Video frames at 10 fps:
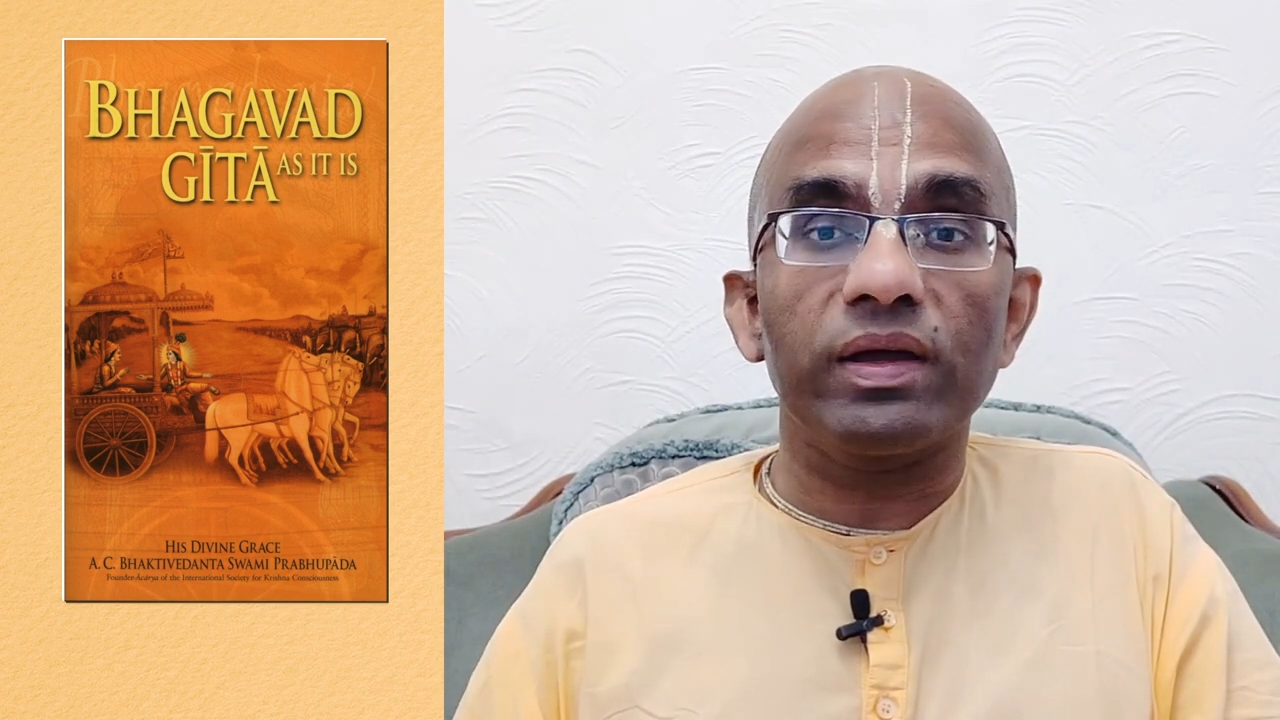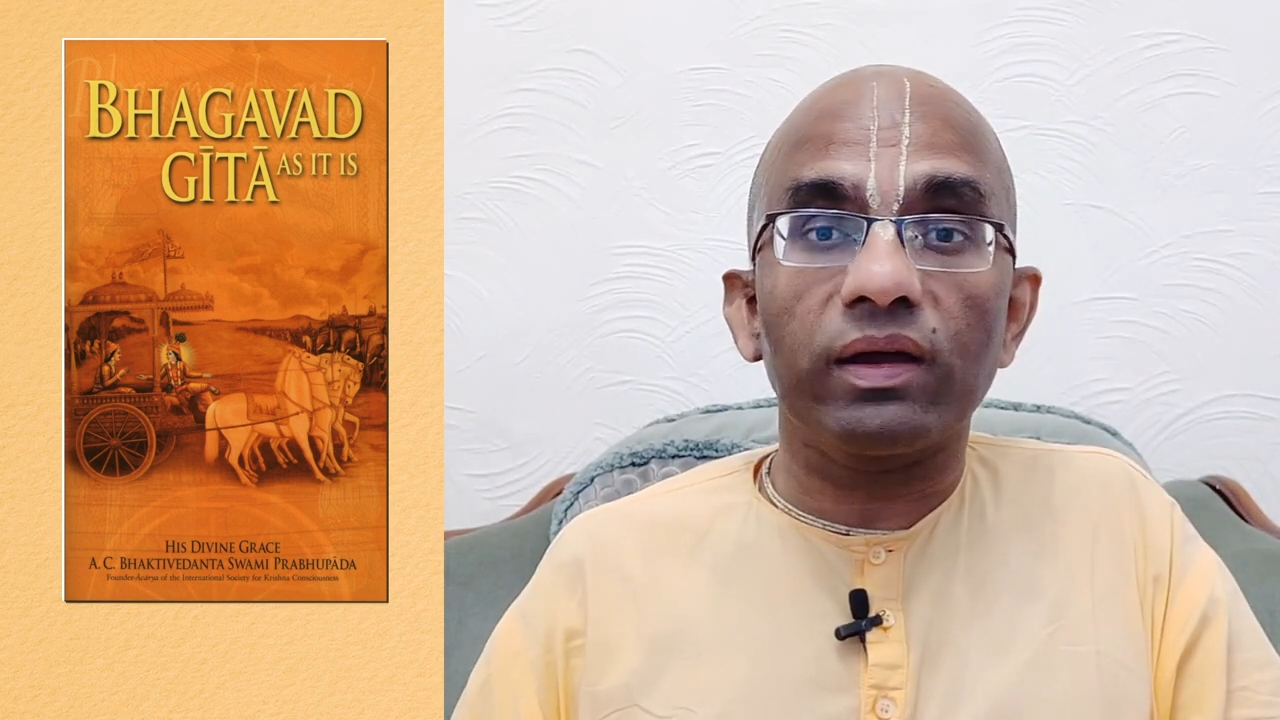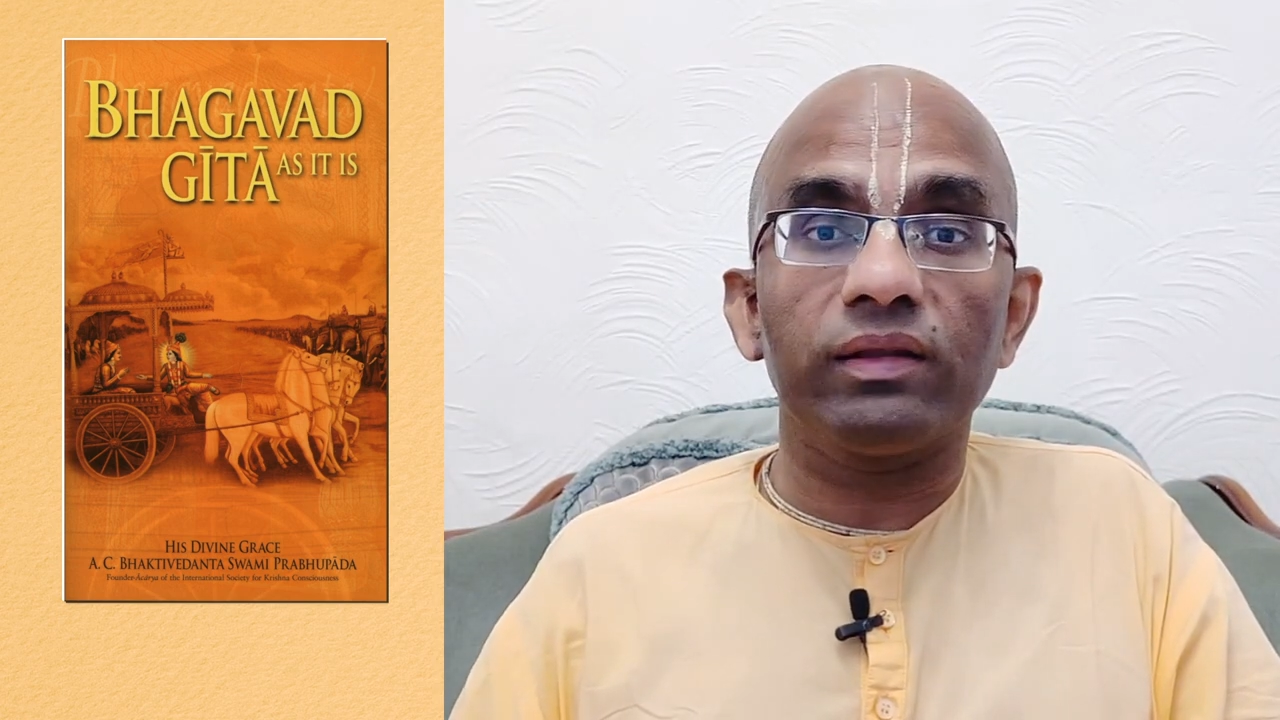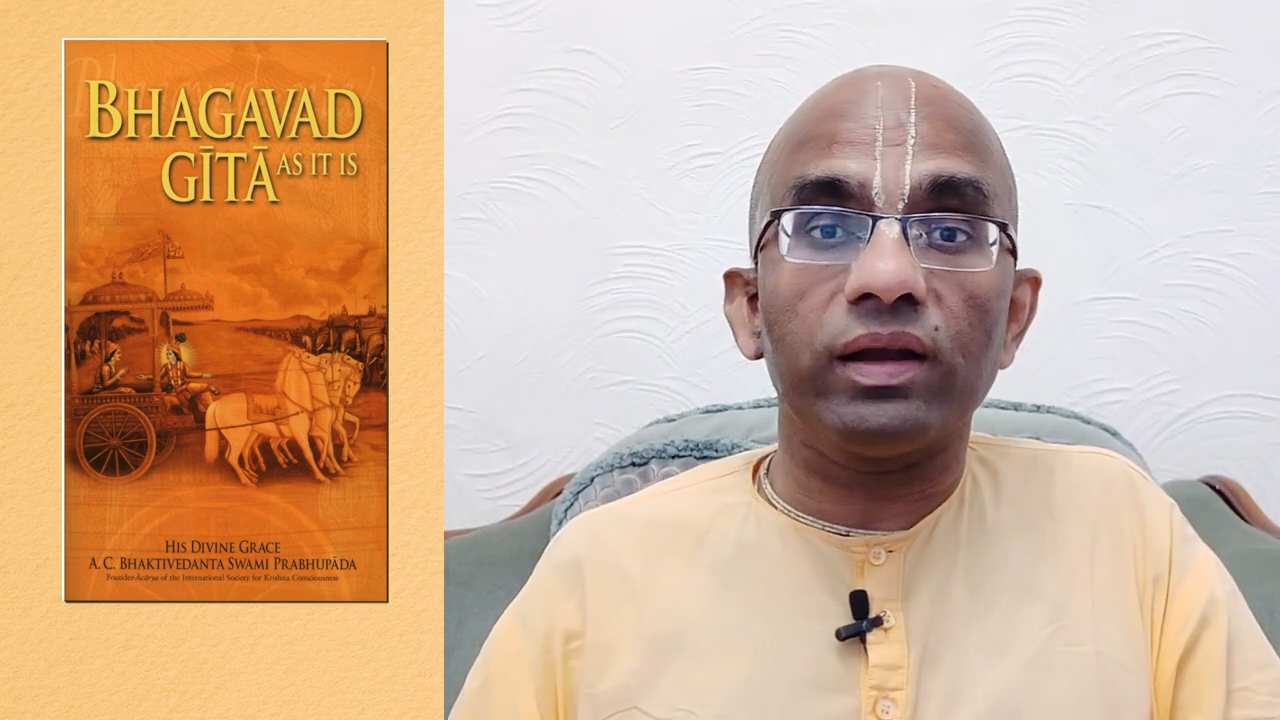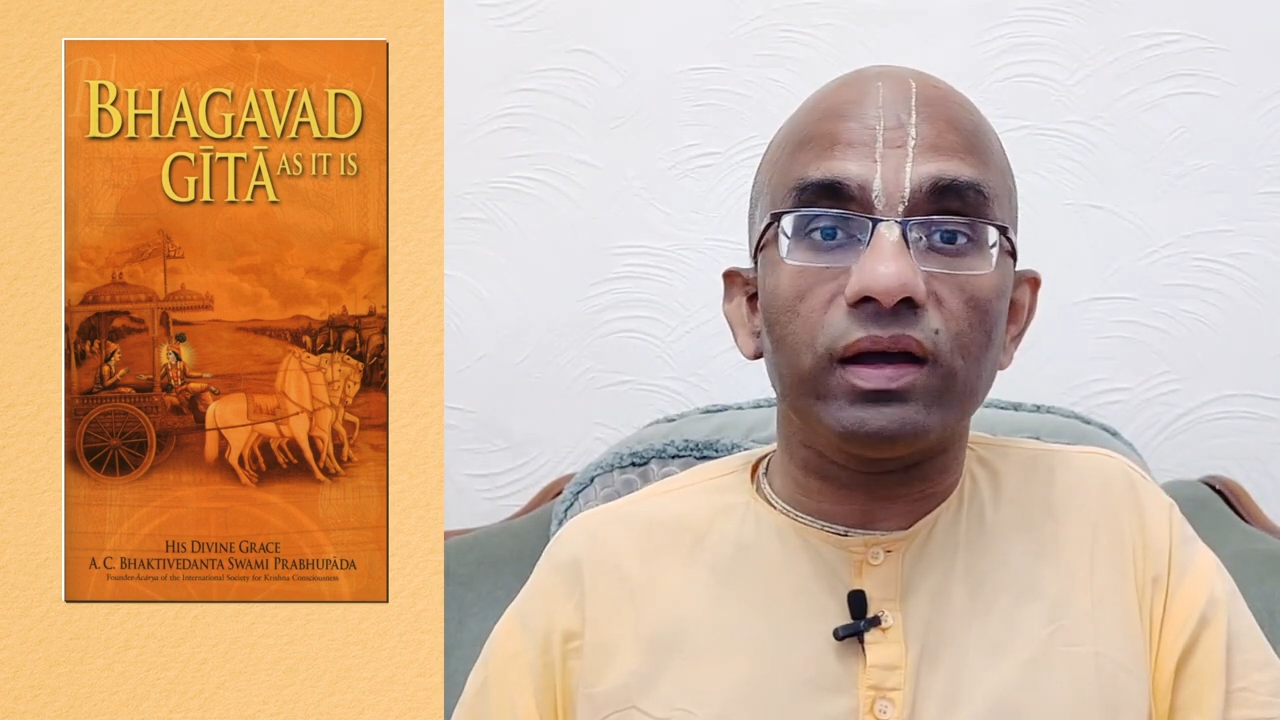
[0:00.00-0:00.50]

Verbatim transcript: bigger than